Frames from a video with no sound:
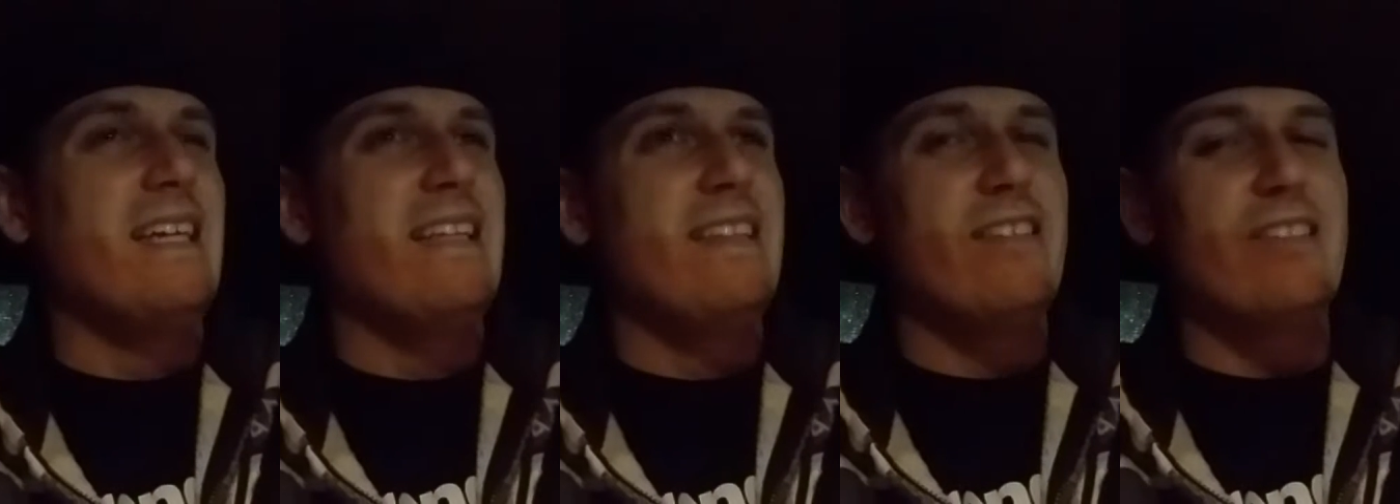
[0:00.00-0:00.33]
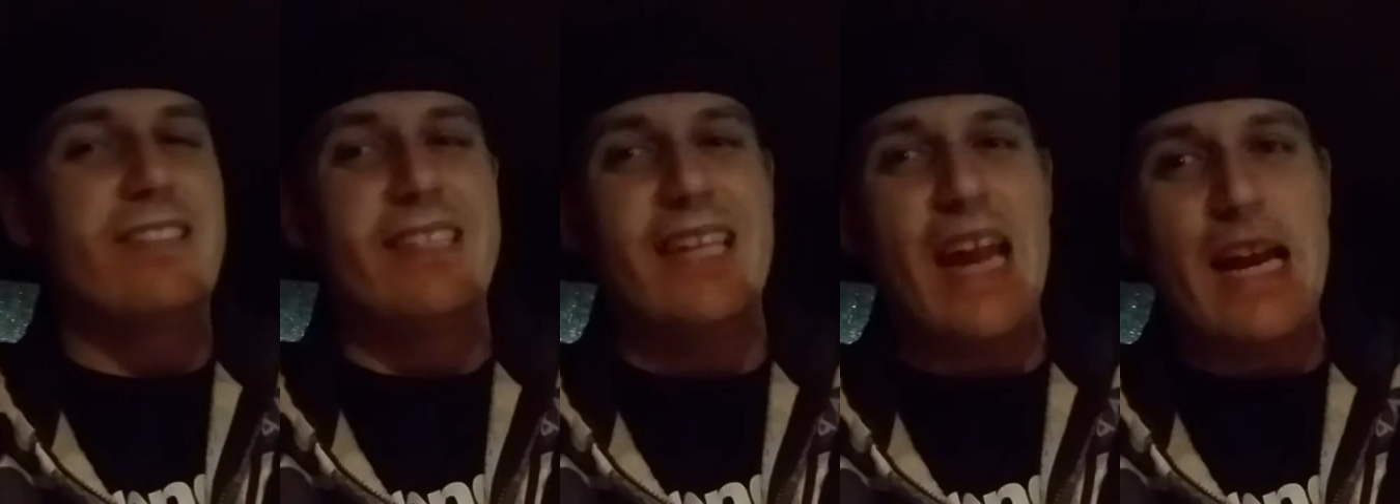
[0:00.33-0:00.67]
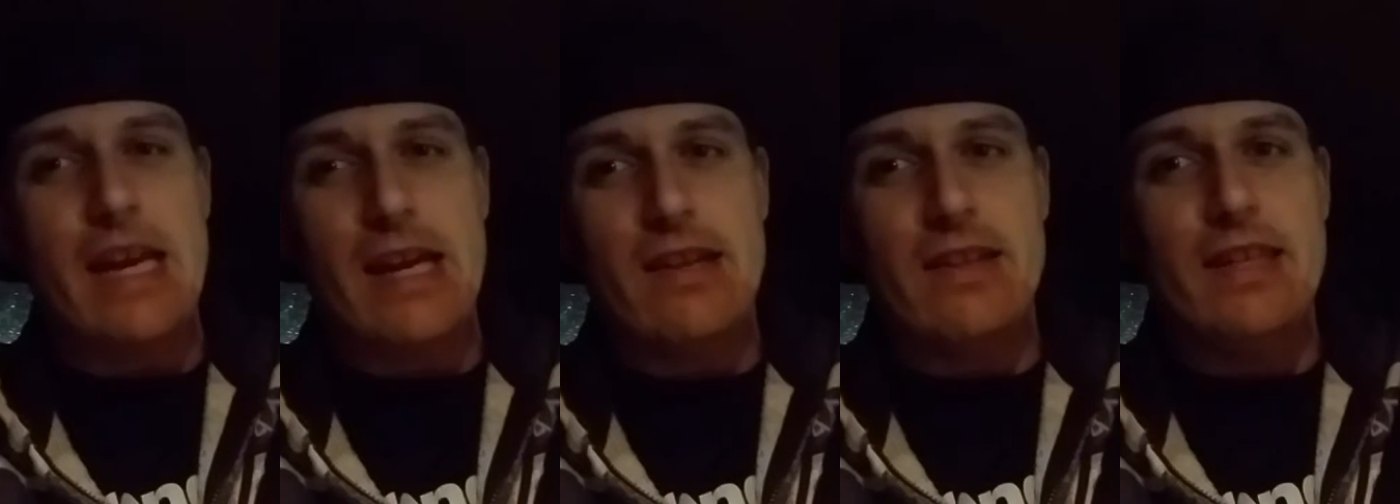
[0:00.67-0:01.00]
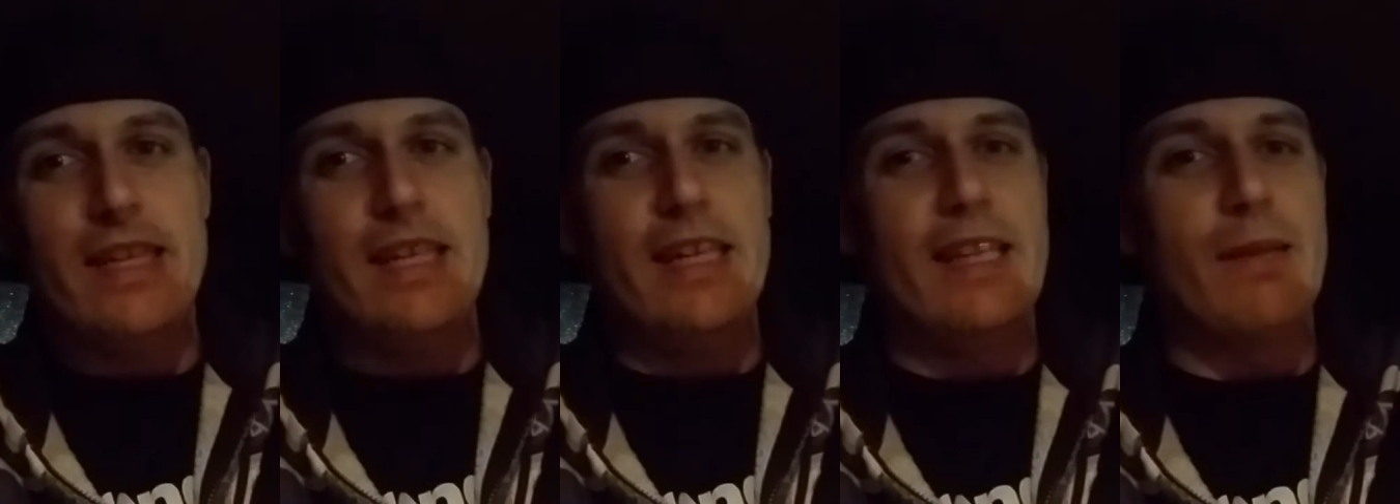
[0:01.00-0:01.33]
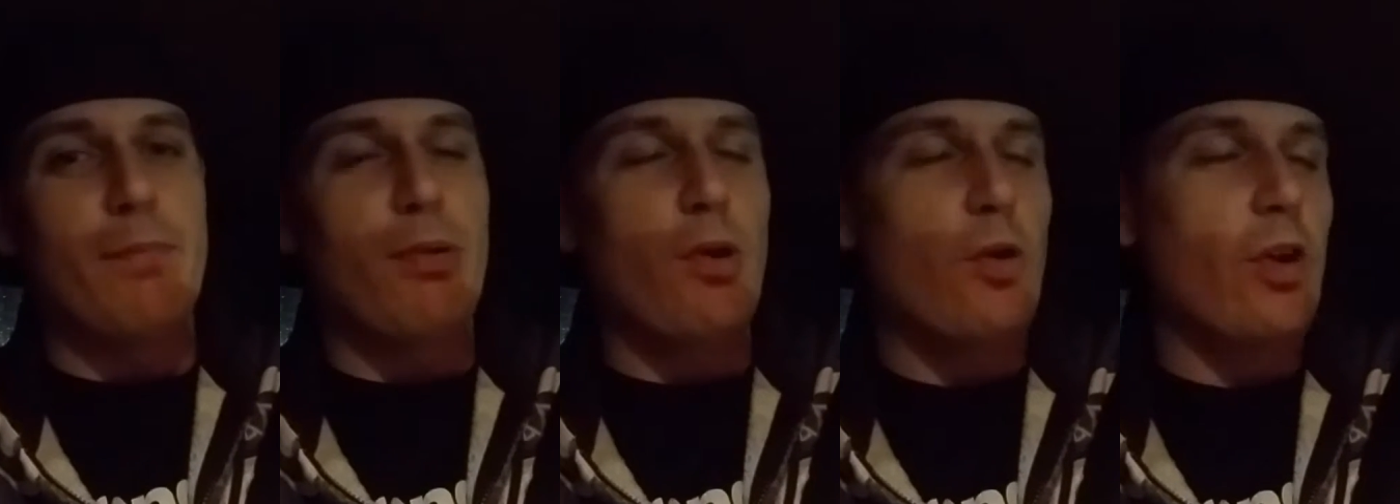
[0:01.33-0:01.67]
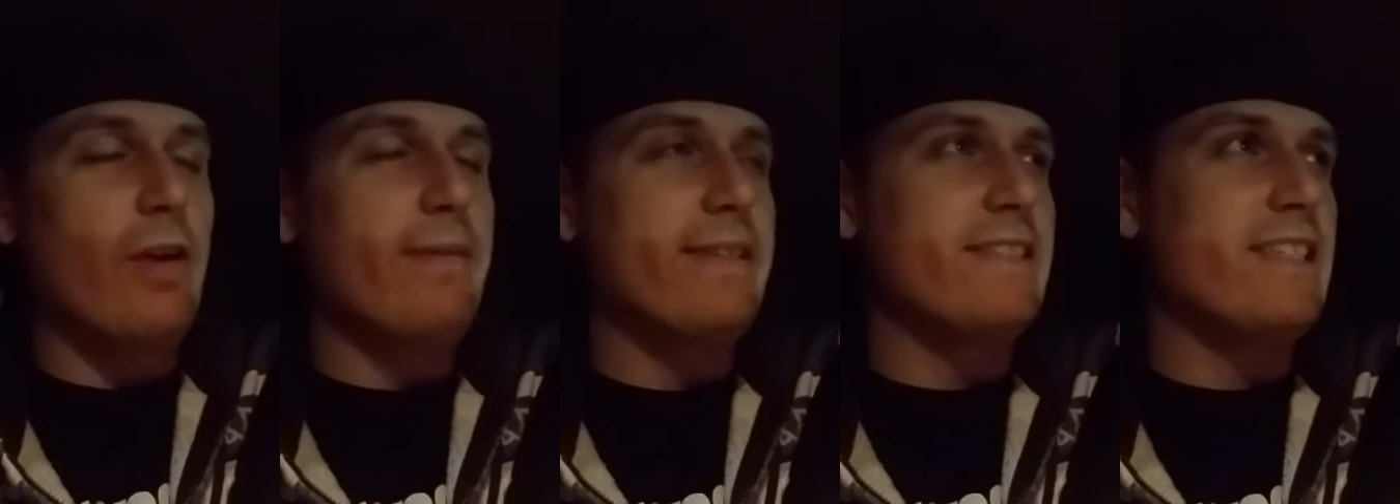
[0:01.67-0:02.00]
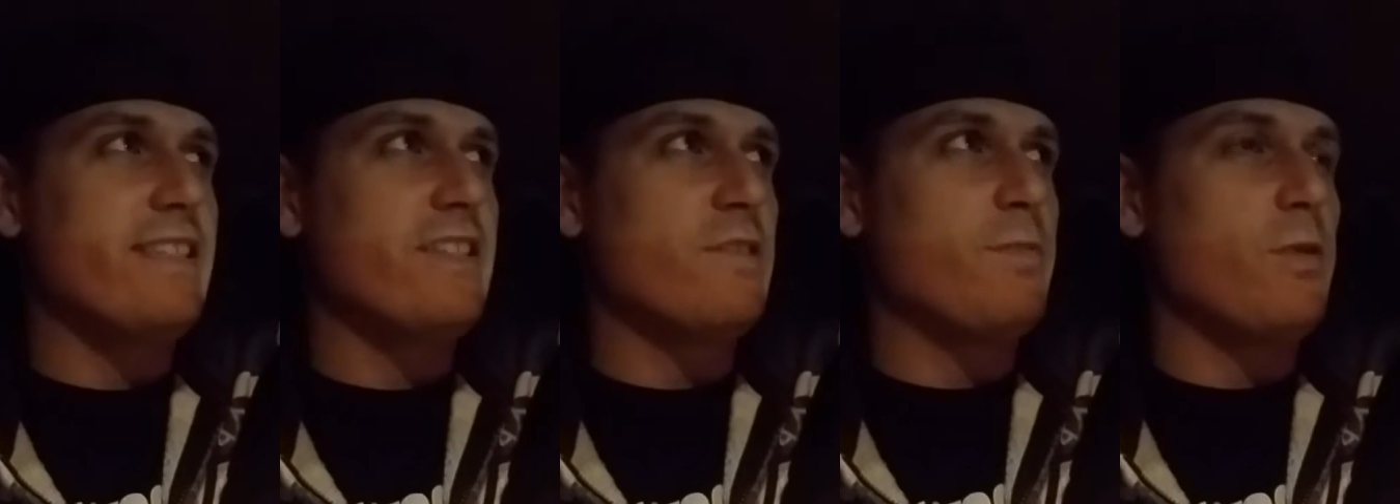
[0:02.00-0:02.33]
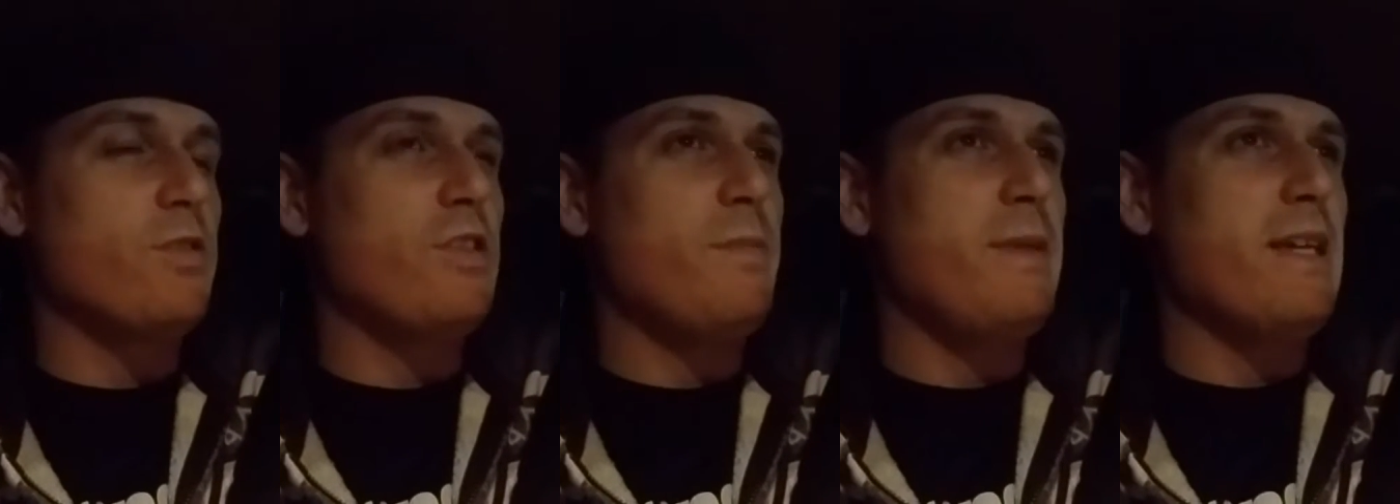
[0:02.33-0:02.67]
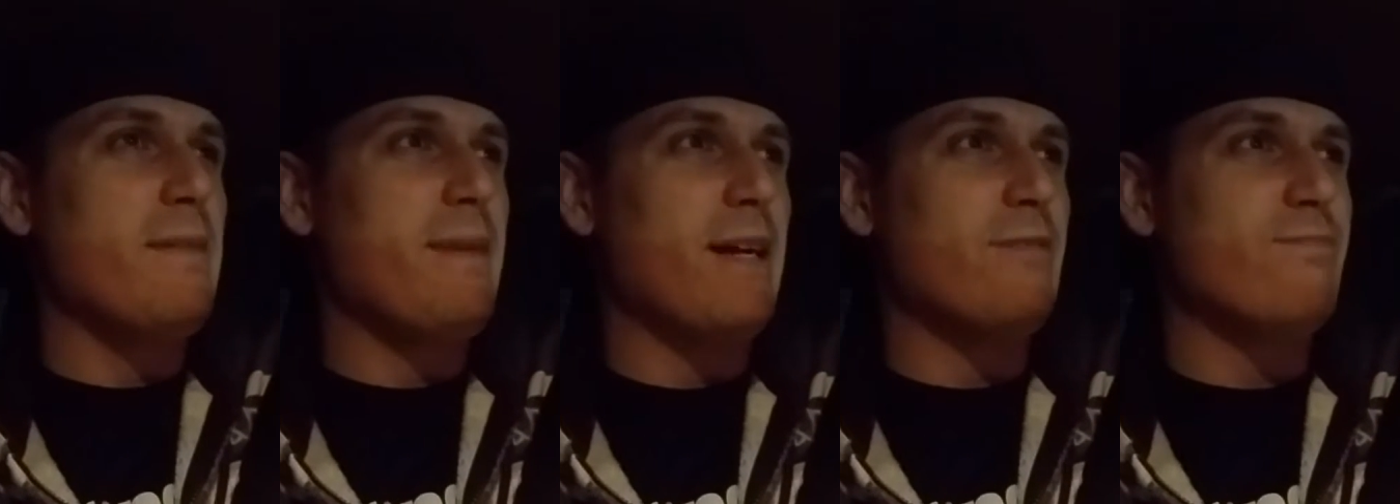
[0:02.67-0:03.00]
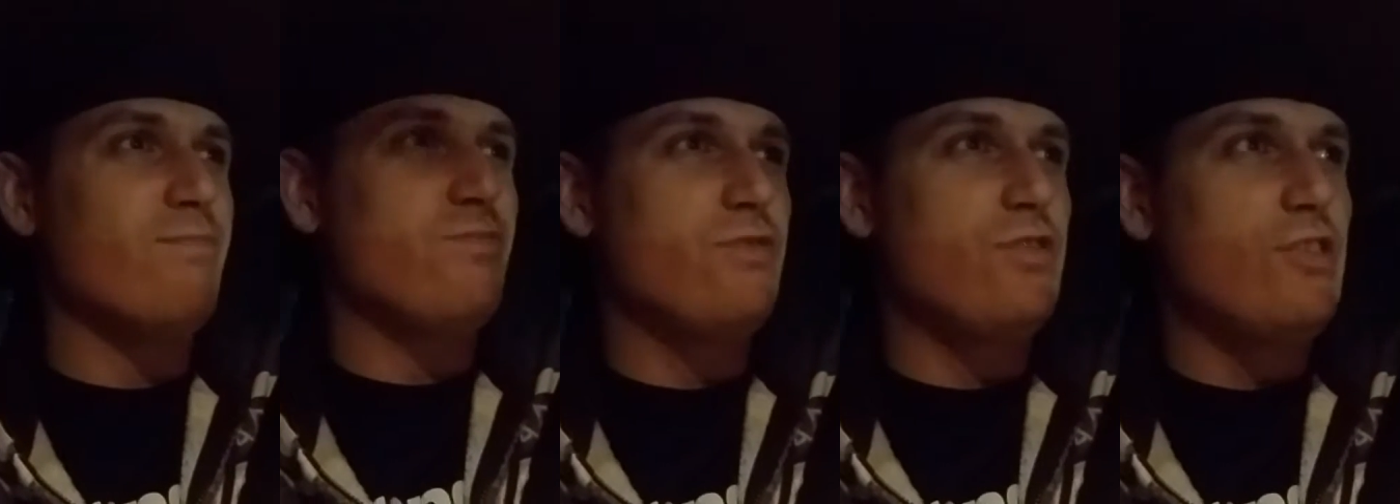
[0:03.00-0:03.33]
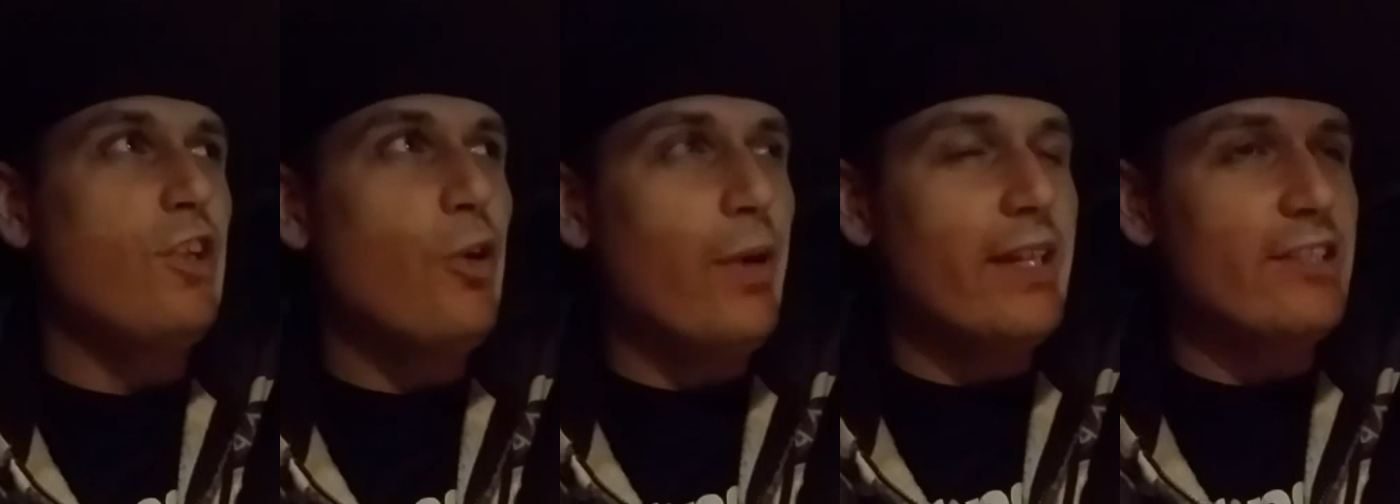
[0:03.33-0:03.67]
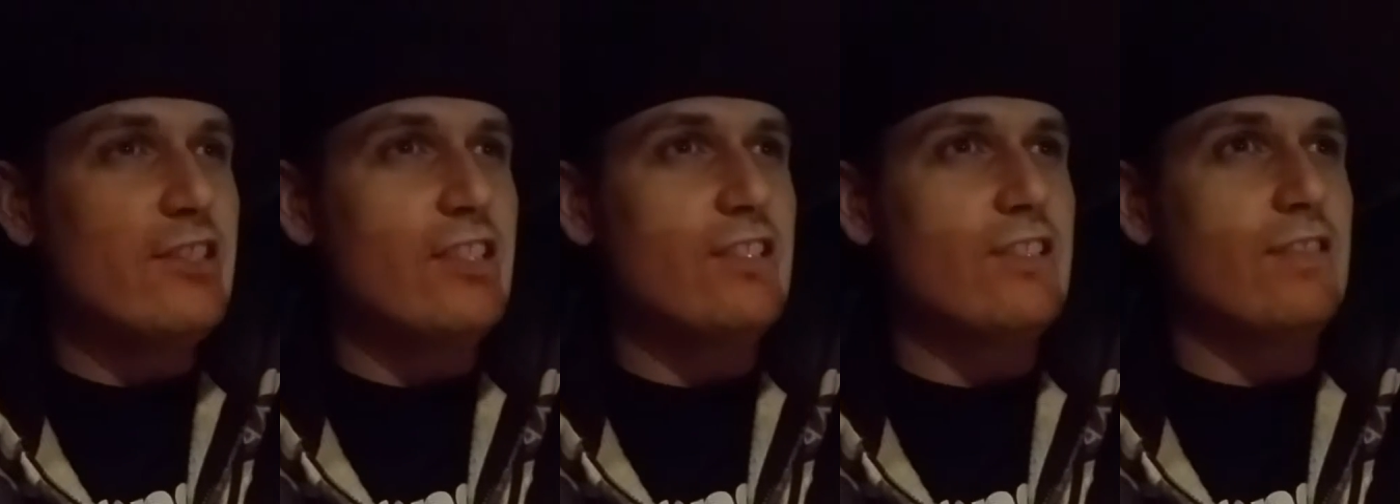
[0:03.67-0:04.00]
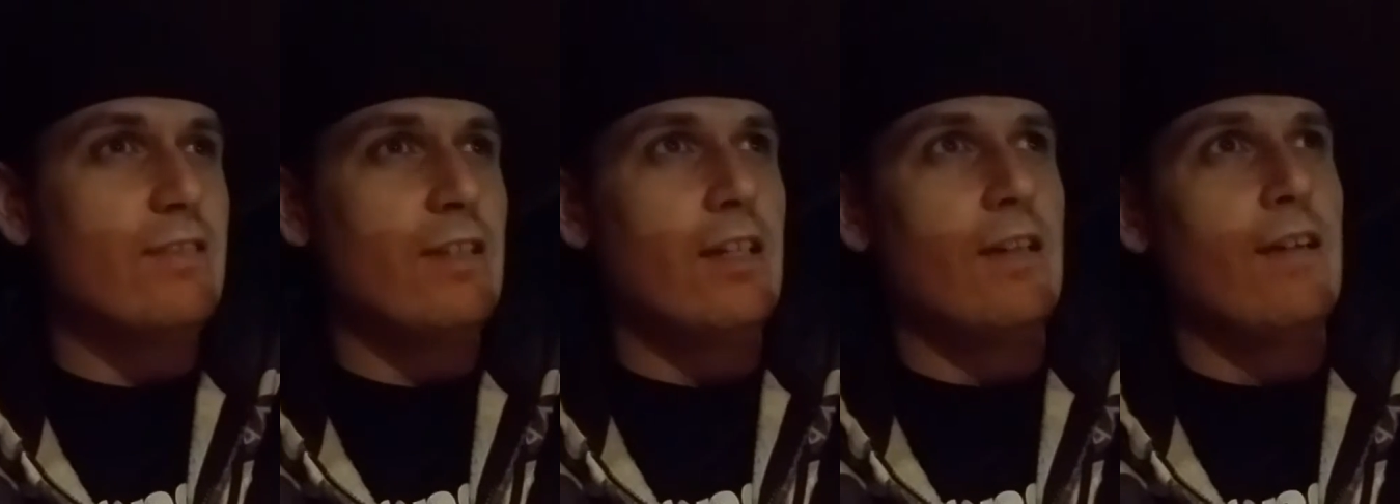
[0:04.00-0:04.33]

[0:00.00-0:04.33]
they're technically, in the programming, says it's supposed to be about 2 inches.